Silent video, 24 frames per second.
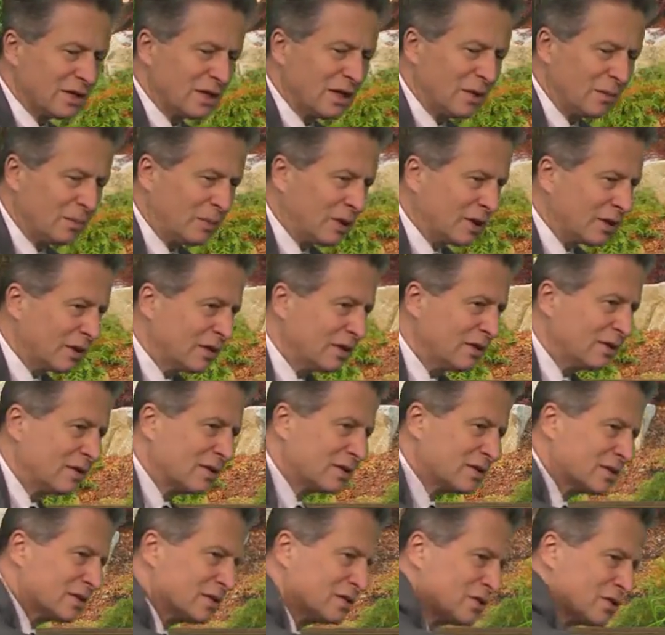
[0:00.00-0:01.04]
is Billy,
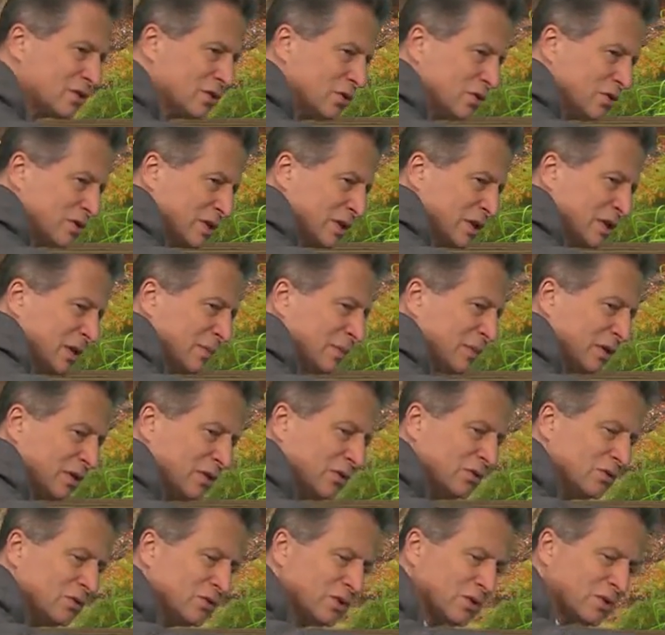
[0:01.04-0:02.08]
this is Susie, I'm going to
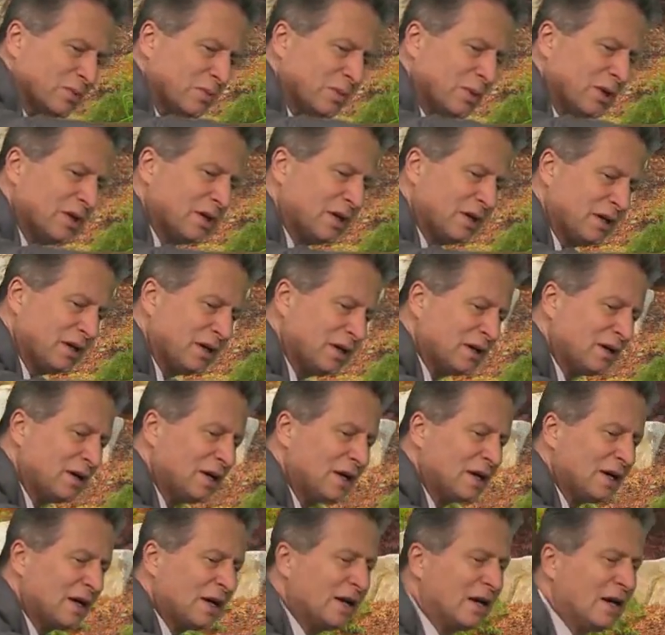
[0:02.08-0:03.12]
use your mug here.
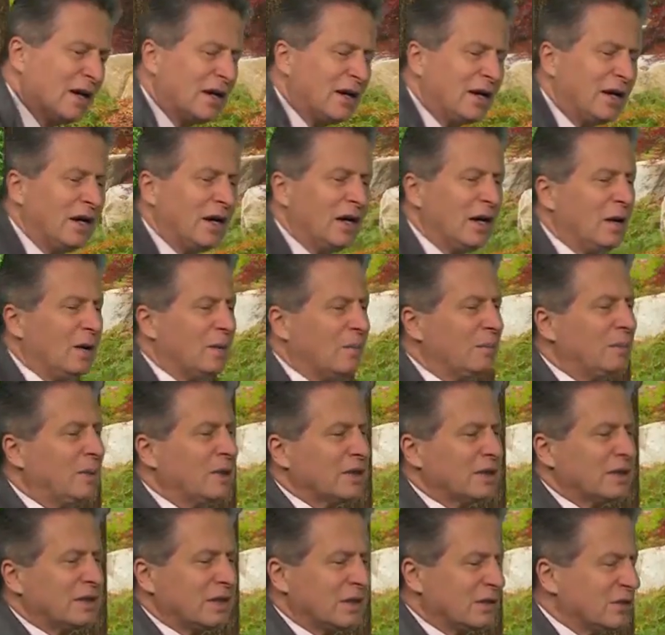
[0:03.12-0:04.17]

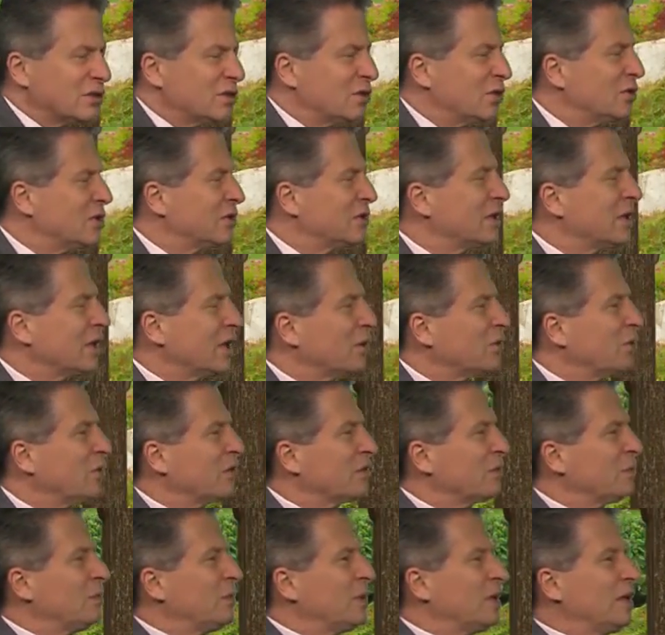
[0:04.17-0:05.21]
Billy and Susie are
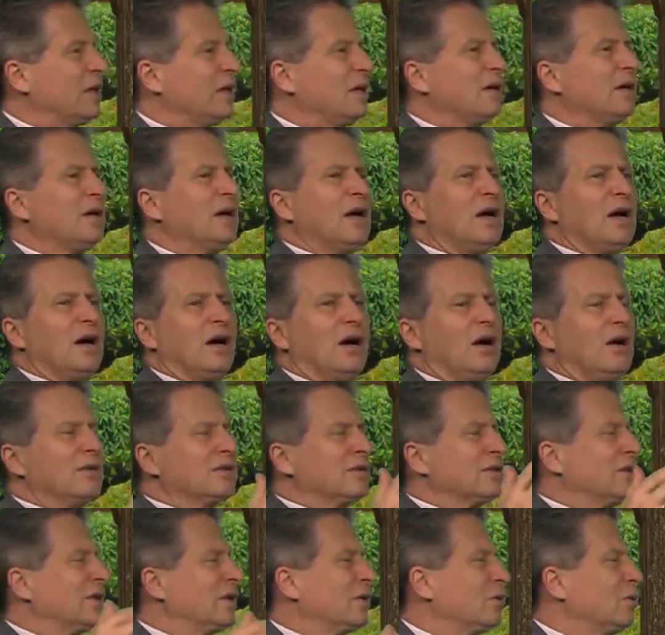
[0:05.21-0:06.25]
with me
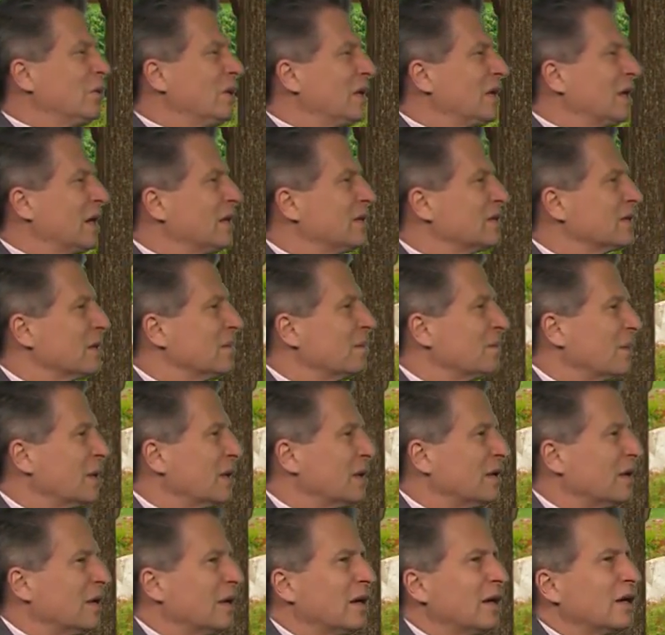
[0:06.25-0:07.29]
alternate weekends and
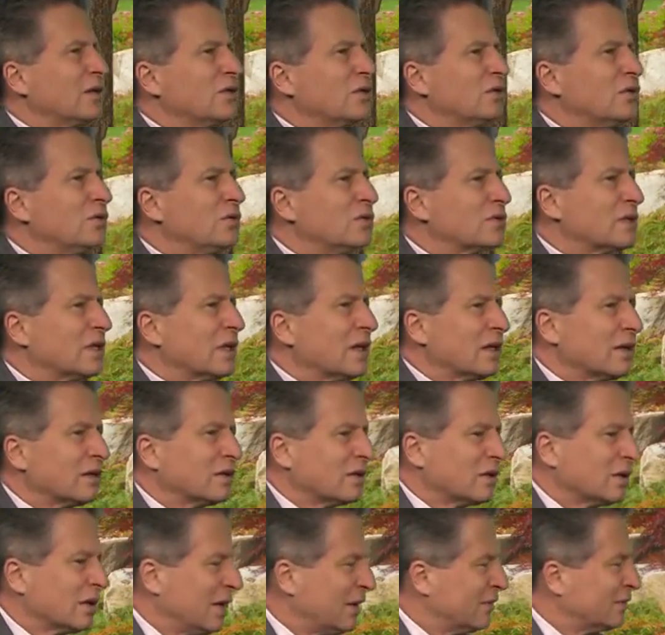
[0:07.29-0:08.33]
Monday and Tuesday
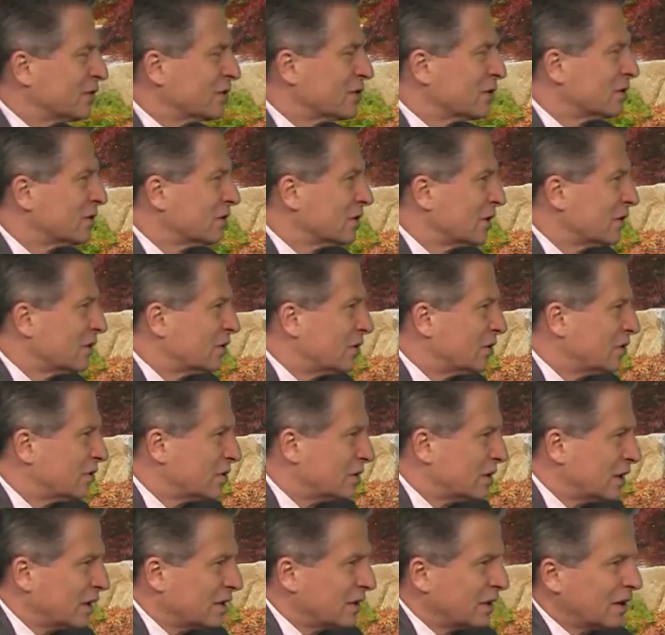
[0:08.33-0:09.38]
until after school on
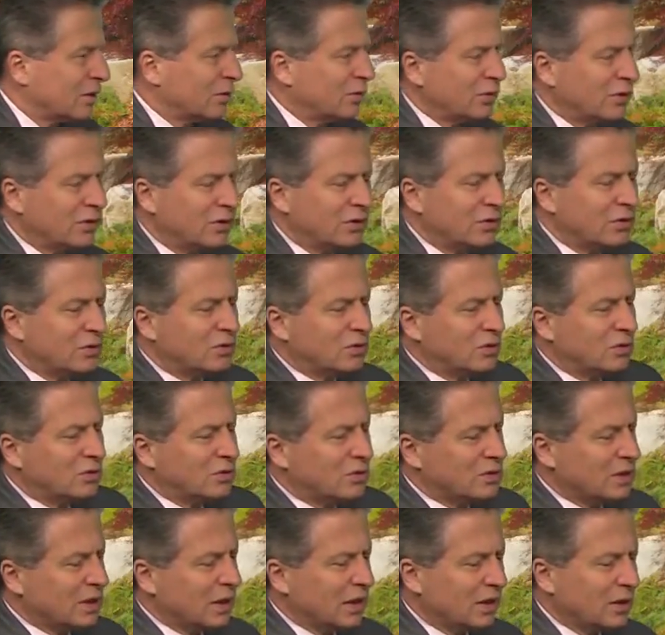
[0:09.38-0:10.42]
Tuesday, and then with you
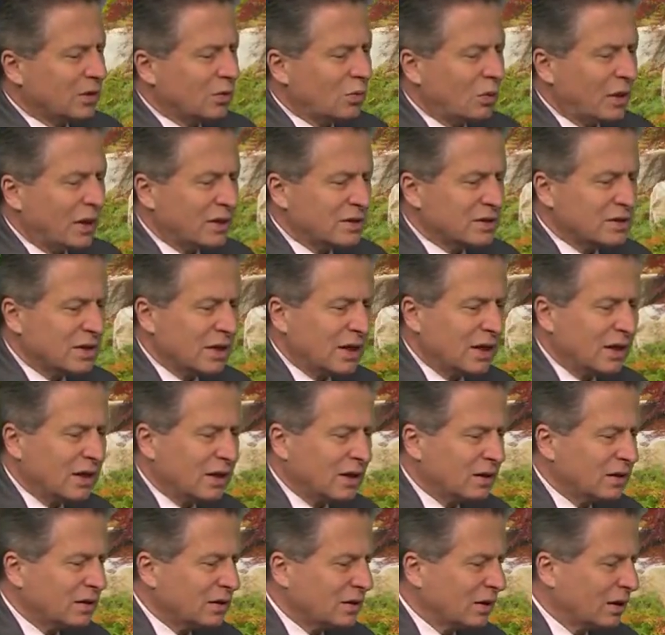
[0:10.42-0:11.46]
Tuesday and Wednesday
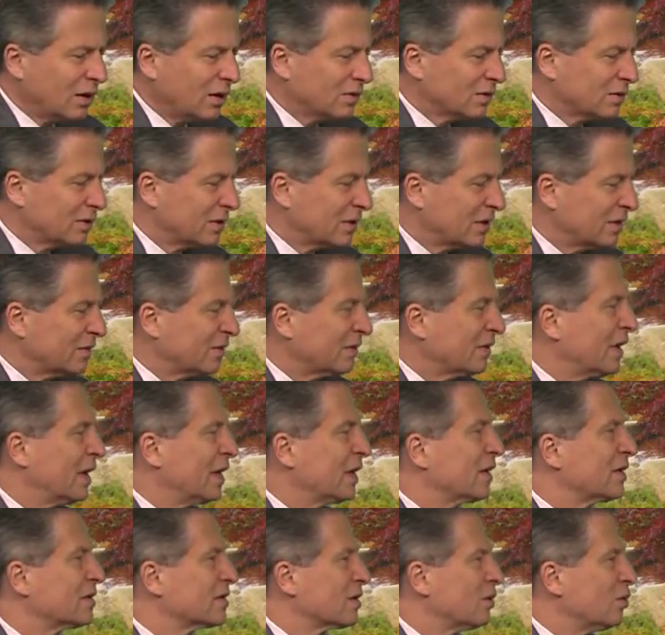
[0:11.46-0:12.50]
and alternate
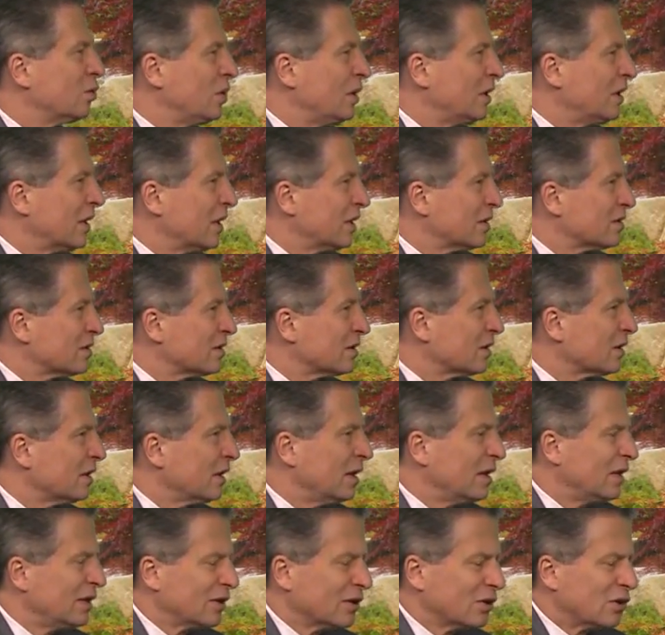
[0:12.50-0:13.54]
Fridays and weekends.
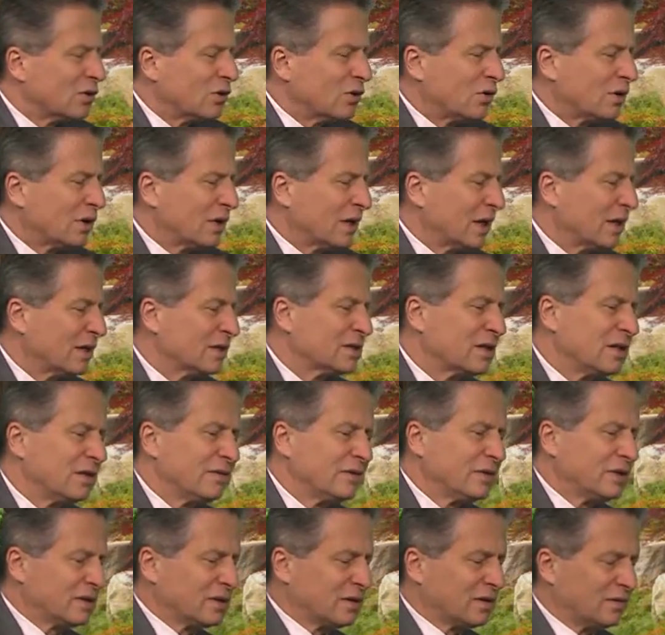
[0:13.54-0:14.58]
The court has
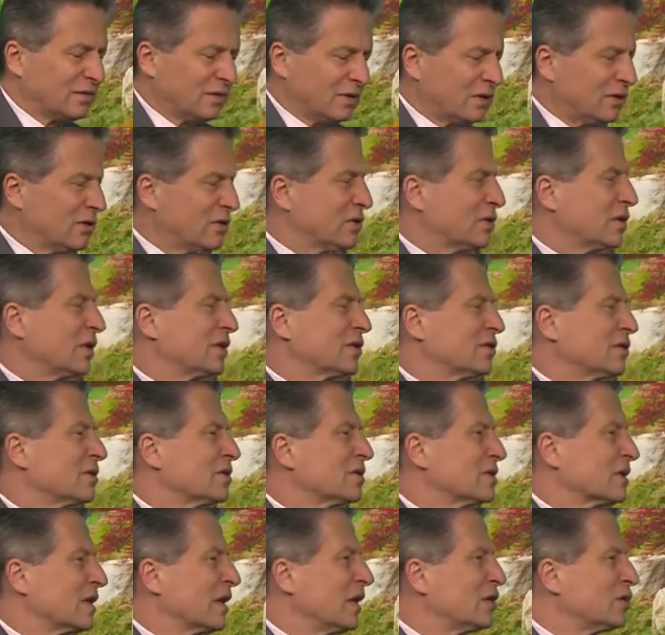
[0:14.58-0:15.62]
given us a very
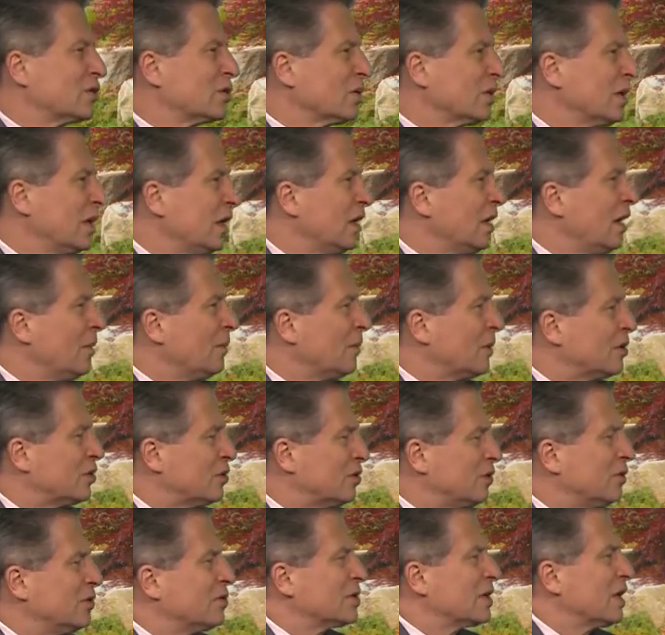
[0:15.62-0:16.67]
structured schedule, but
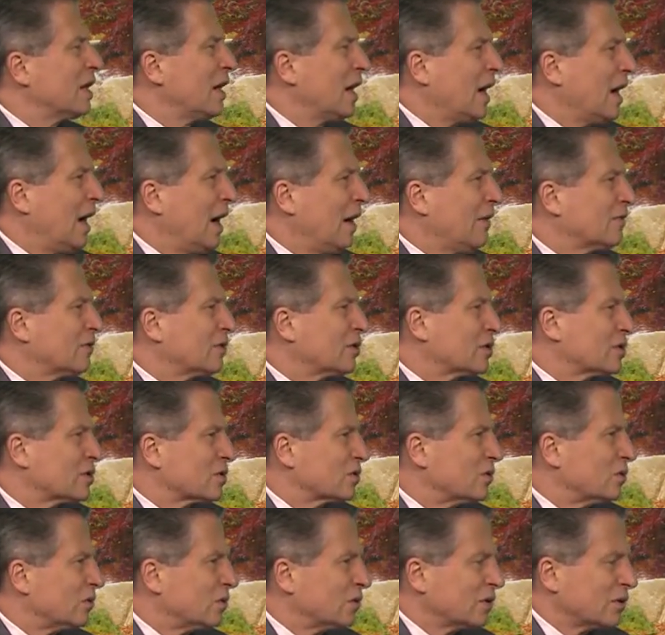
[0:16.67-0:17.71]
Tuesday after
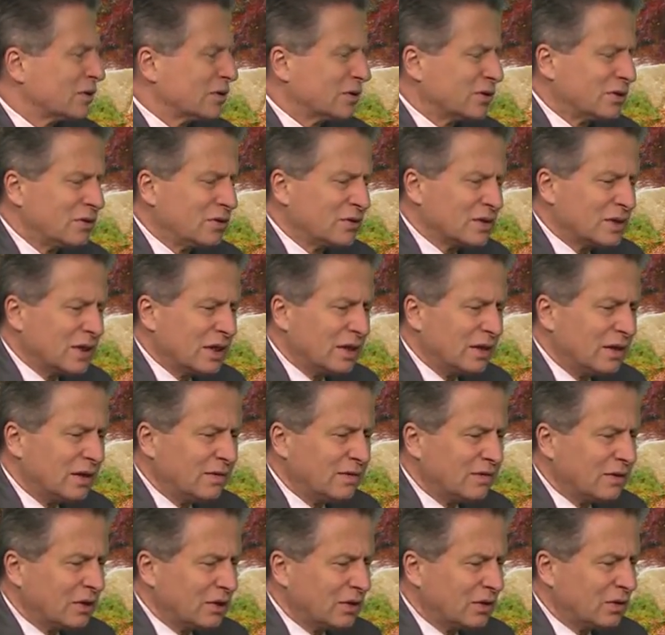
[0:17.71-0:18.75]
school or Tuesday
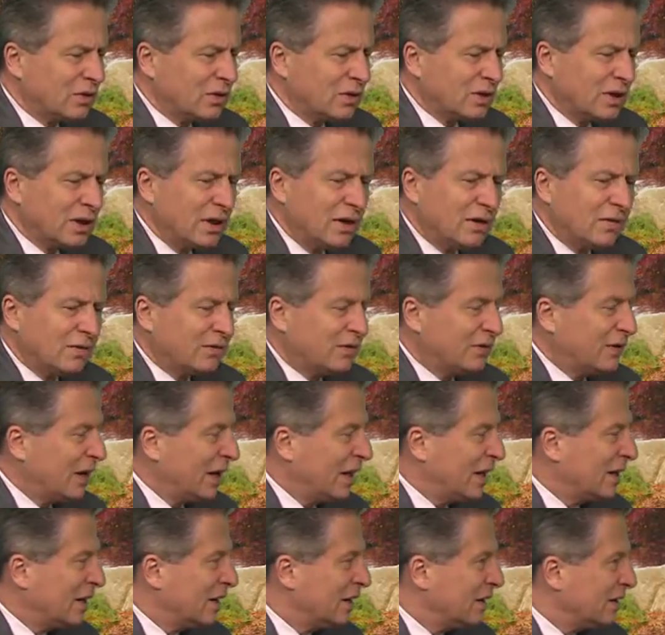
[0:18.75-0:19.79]
evening or
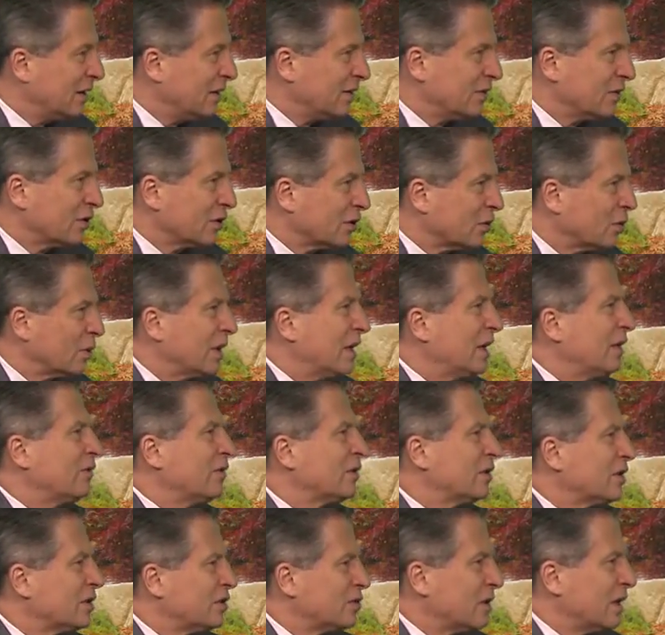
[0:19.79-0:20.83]
Friday evening or
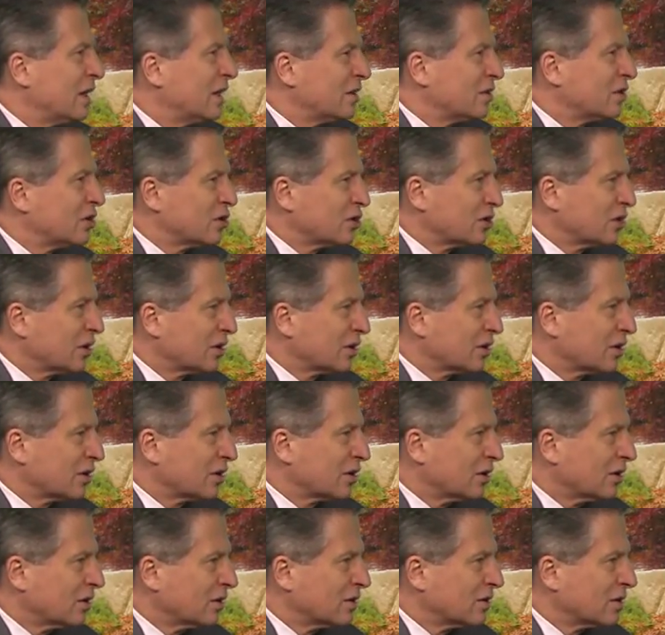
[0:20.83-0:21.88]
whenever the transition
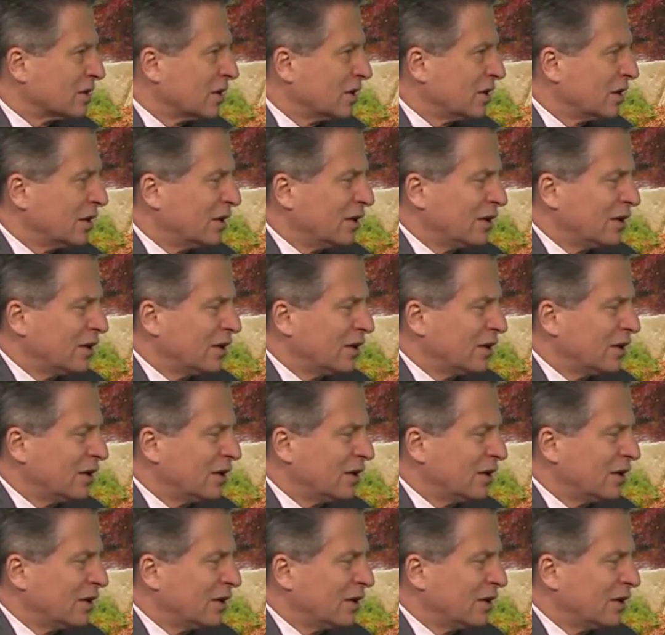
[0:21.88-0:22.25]
occurs,